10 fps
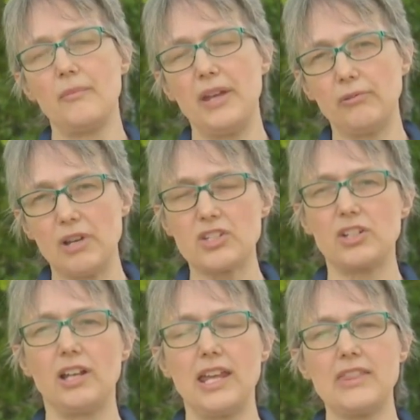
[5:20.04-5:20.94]

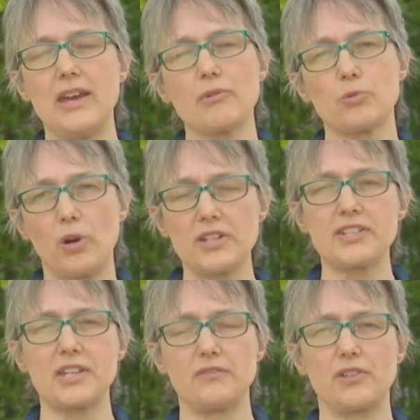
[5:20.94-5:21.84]
Originally, there was one
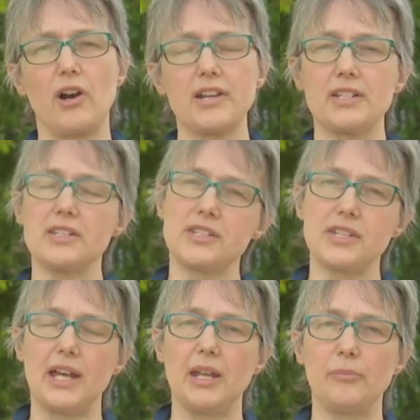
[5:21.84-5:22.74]
set of guidance
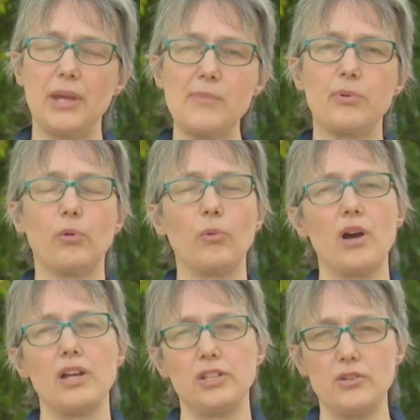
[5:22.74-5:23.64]
and people
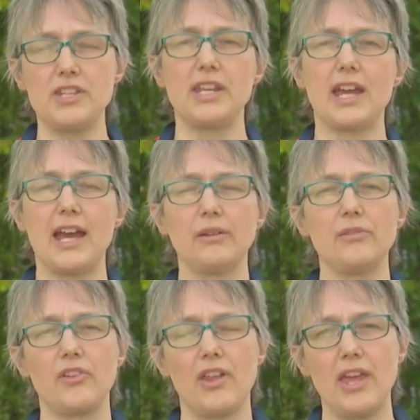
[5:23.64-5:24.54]
were using
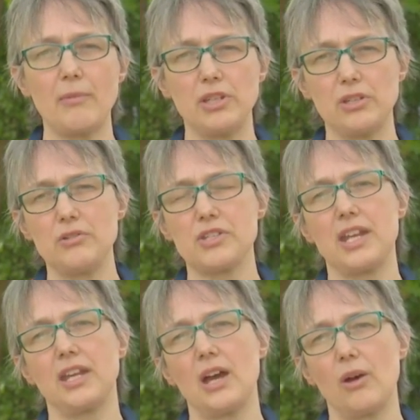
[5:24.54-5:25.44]
gowns and they were
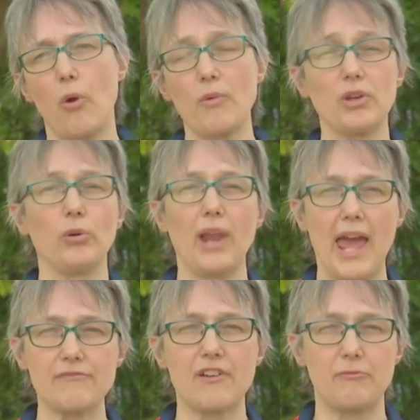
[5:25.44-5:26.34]
using what we call
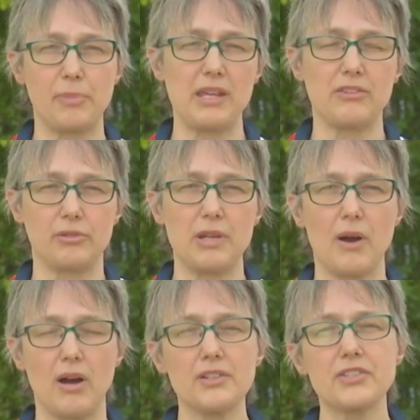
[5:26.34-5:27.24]
FFP3
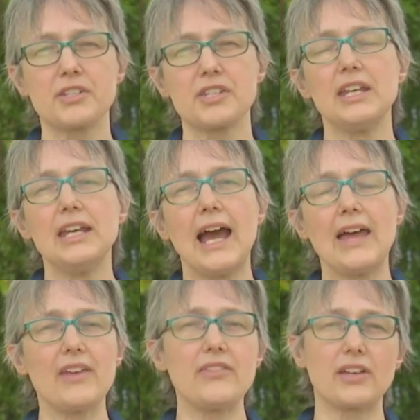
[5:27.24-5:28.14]
masks.
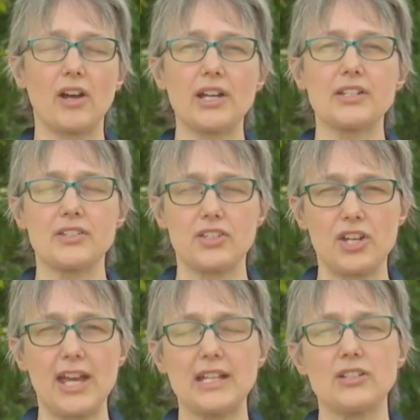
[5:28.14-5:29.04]
And then the guidance
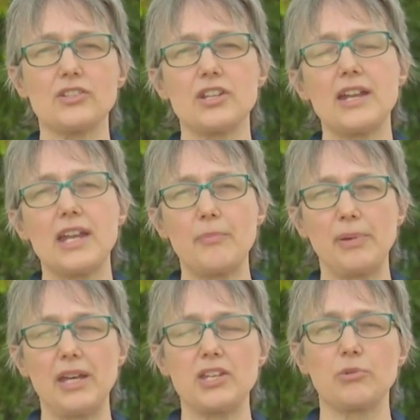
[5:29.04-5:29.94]
changed and it
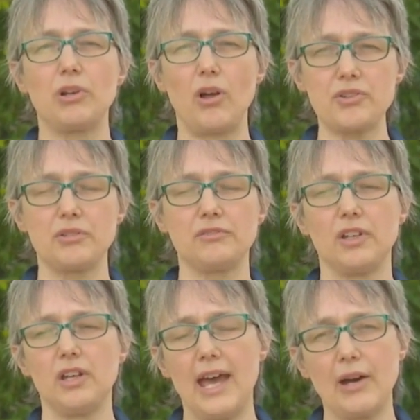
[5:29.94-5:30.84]
appeared to a lot of
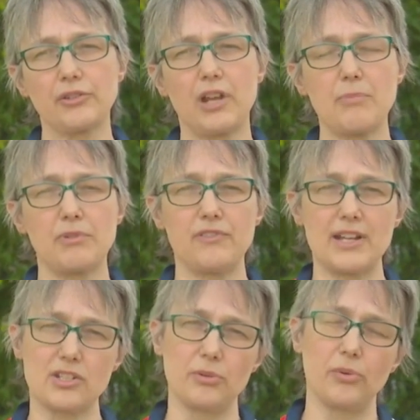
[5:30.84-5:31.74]
healthcare
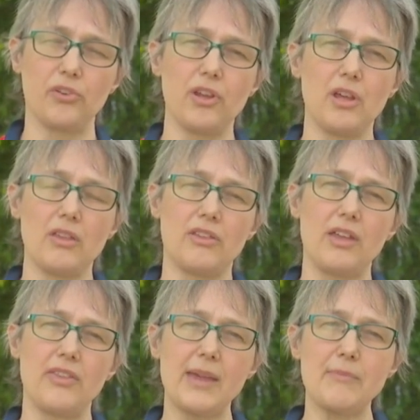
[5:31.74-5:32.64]
professionals
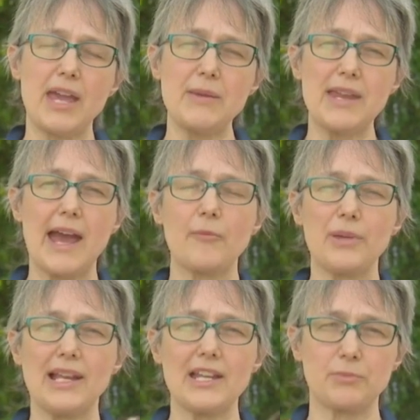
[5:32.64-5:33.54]
that they may now
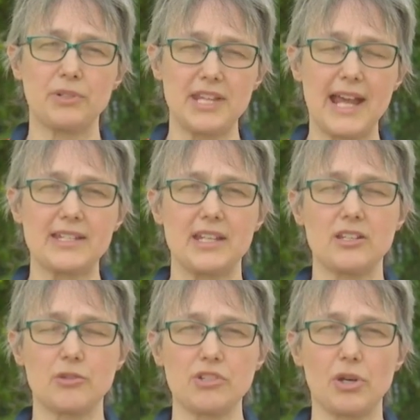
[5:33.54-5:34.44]
be less protected
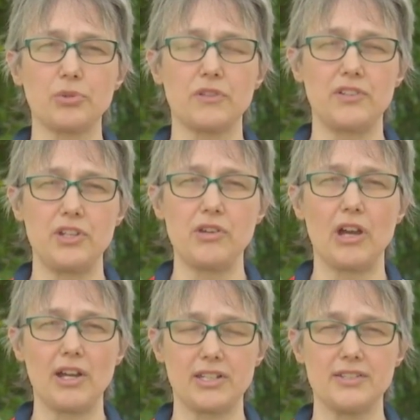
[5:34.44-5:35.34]
as a result of the new
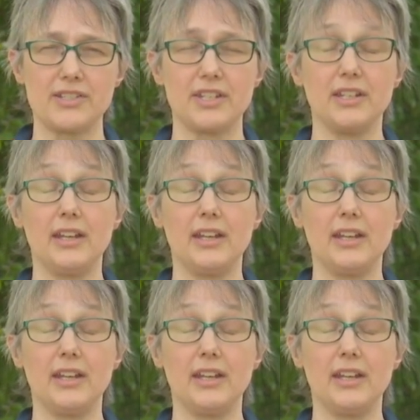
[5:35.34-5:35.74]
guidance.